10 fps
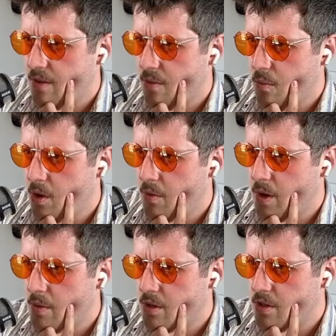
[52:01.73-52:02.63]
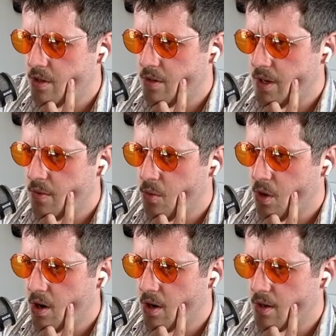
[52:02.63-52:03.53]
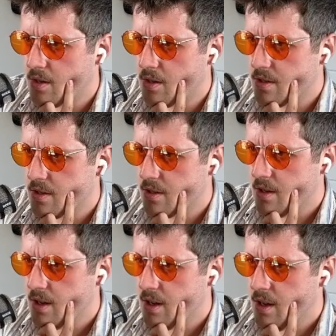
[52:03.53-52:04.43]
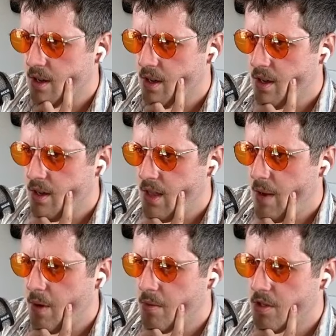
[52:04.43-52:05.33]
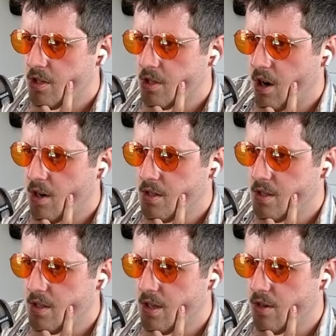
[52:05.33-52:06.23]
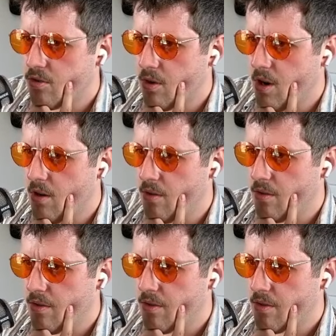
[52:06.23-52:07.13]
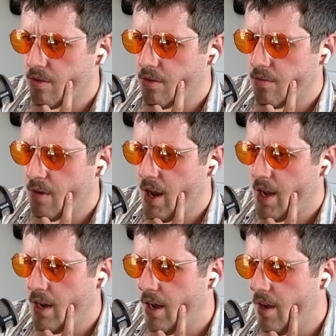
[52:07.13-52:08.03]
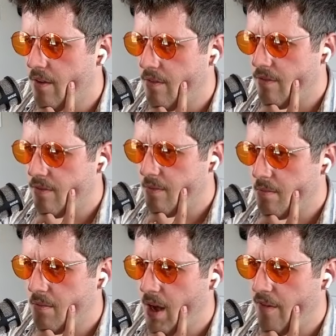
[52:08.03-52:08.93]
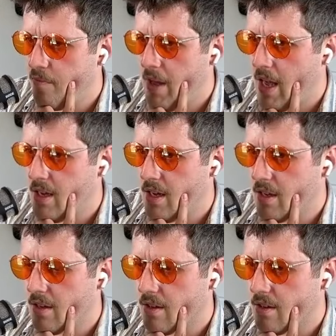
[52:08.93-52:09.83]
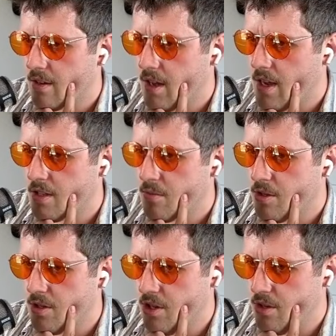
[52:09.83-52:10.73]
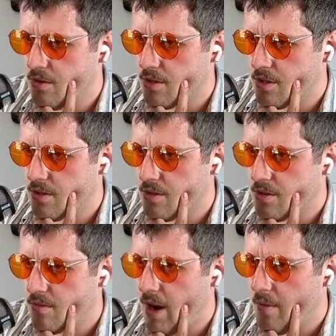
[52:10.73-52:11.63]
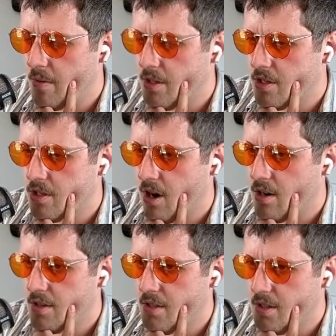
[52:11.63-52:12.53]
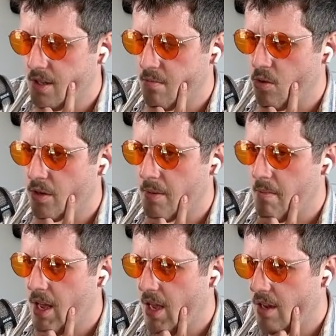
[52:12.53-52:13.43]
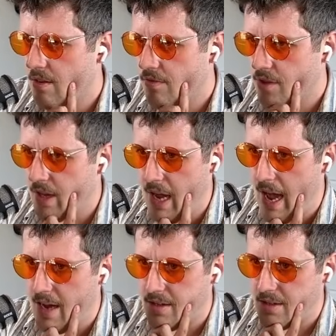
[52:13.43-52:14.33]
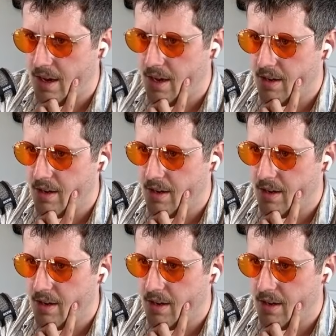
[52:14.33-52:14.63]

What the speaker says: what we were doing works, then we would start to see growth, right, of paying customers and users, right? We would start to see more demand for the asset.